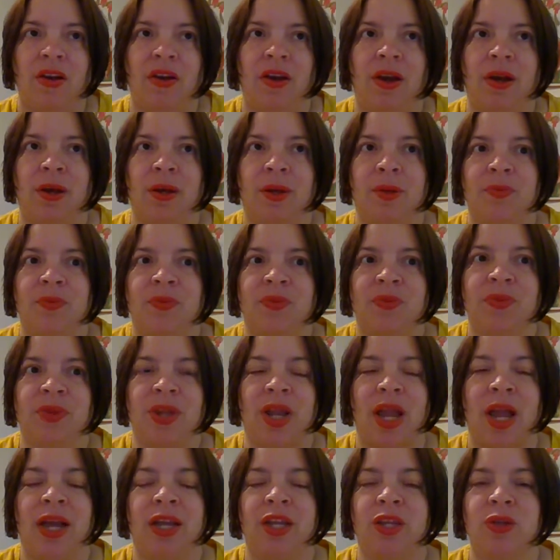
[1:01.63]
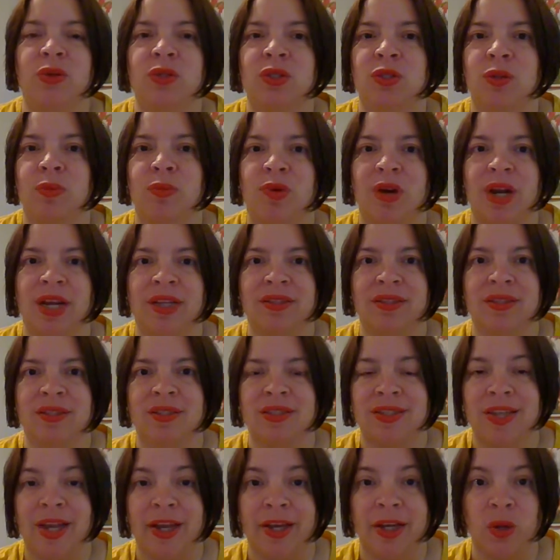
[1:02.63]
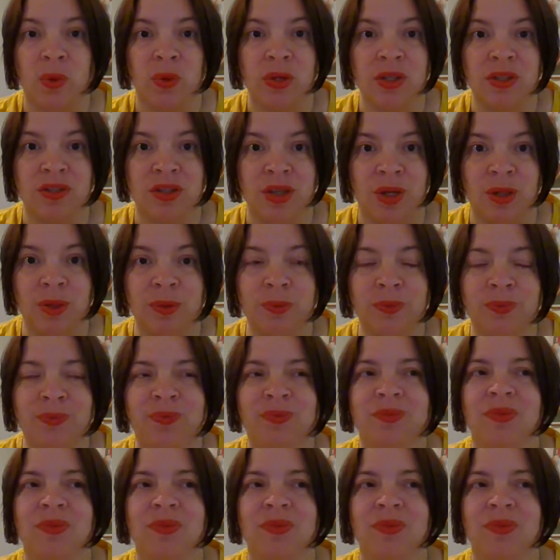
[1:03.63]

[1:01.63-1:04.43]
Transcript: I used to practice Taekwondo.